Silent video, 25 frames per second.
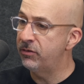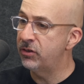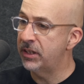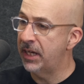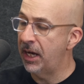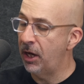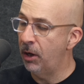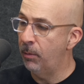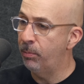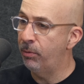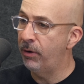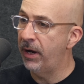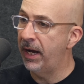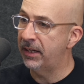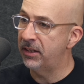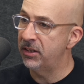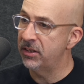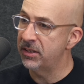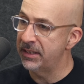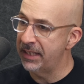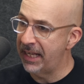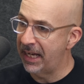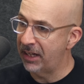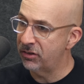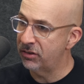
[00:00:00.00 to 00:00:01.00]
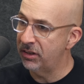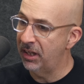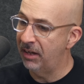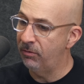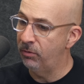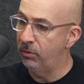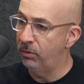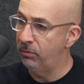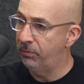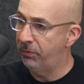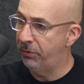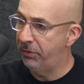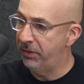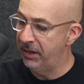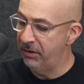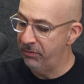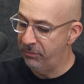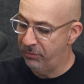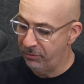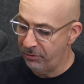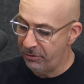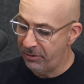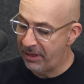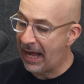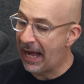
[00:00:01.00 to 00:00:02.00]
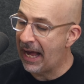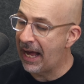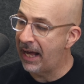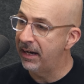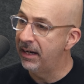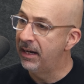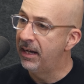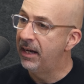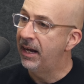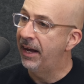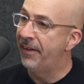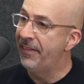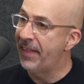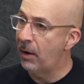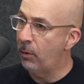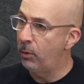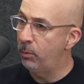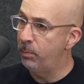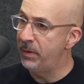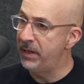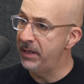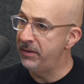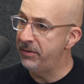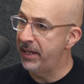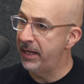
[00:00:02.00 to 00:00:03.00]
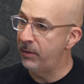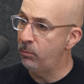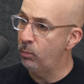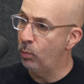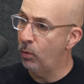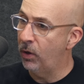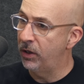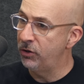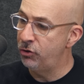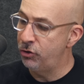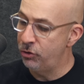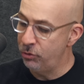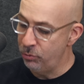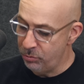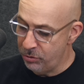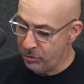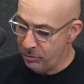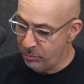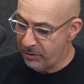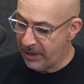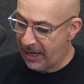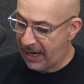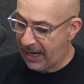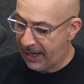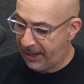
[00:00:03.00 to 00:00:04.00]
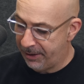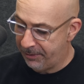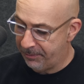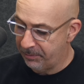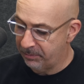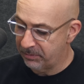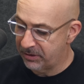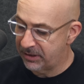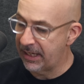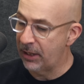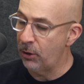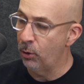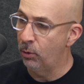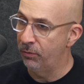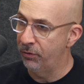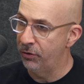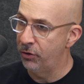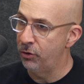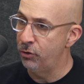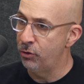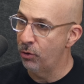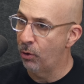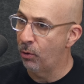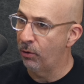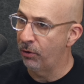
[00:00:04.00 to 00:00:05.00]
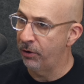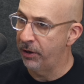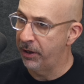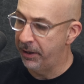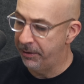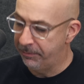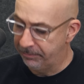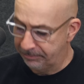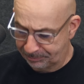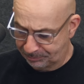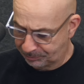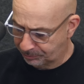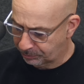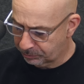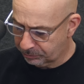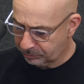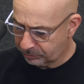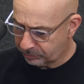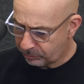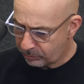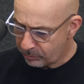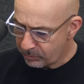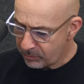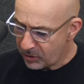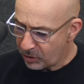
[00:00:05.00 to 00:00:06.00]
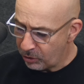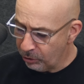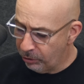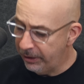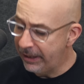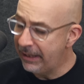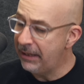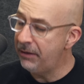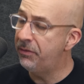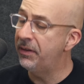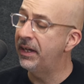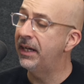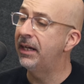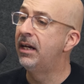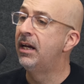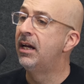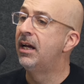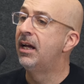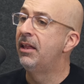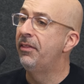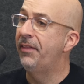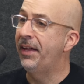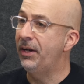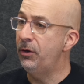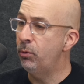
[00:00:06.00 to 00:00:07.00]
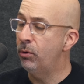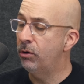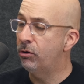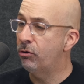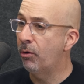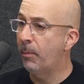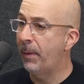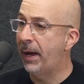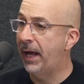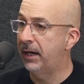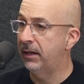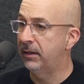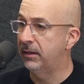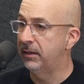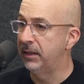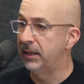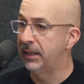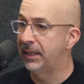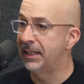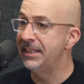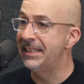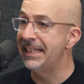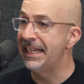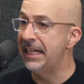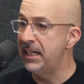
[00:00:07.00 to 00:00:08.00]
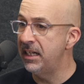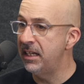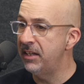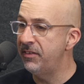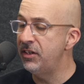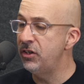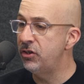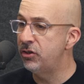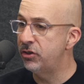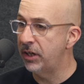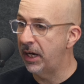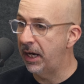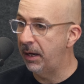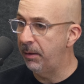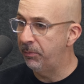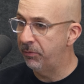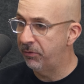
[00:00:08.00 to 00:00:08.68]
scale practice next level thing for that. And that would be then once you do that, say over the Dorian or anything, then do it chromatically. Because any of these shapes.